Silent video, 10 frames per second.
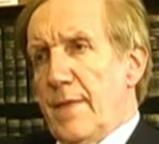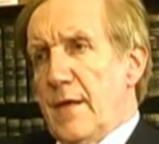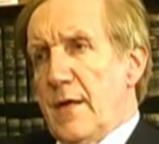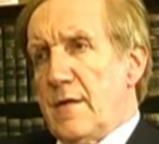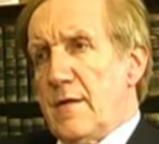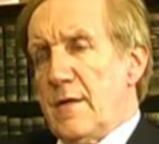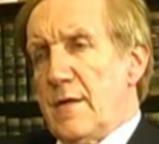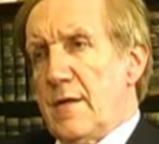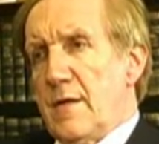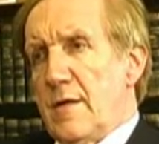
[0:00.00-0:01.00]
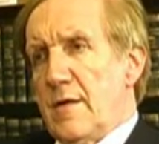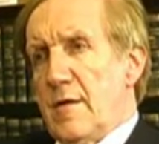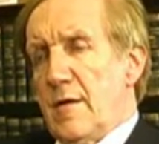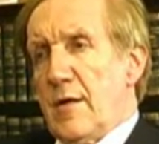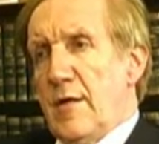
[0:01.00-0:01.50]
that
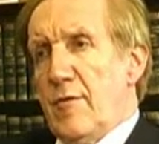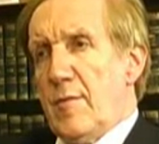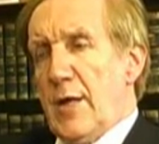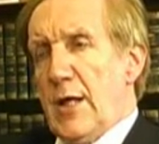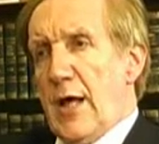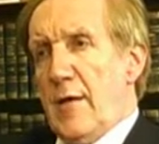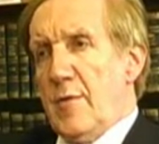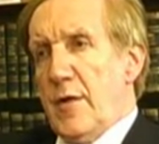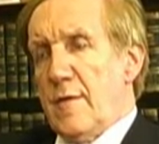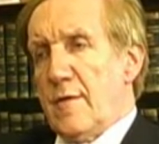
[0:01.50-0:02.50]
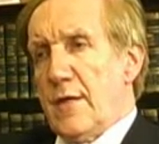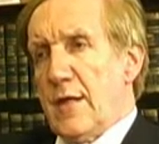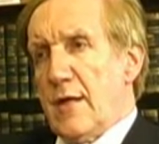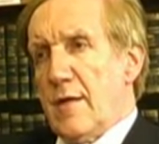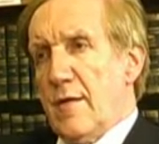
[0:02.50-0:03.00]
are given by Leibniz
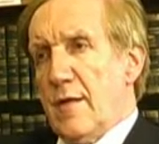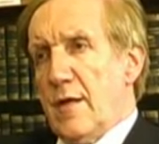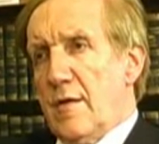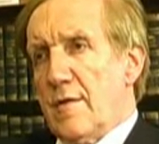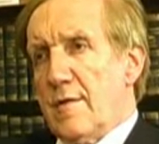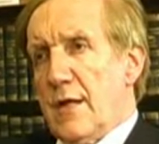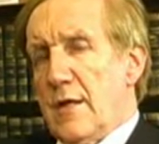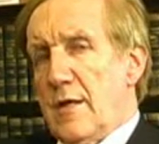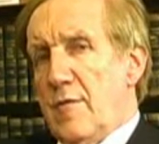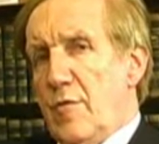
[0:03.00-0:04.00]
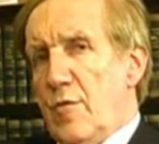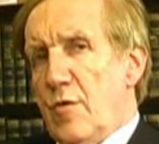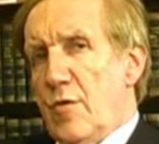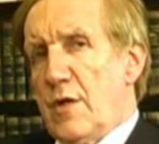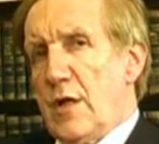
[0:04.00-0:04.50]
and other thinkers, that if you
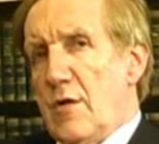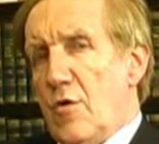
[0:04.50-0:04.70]
looked at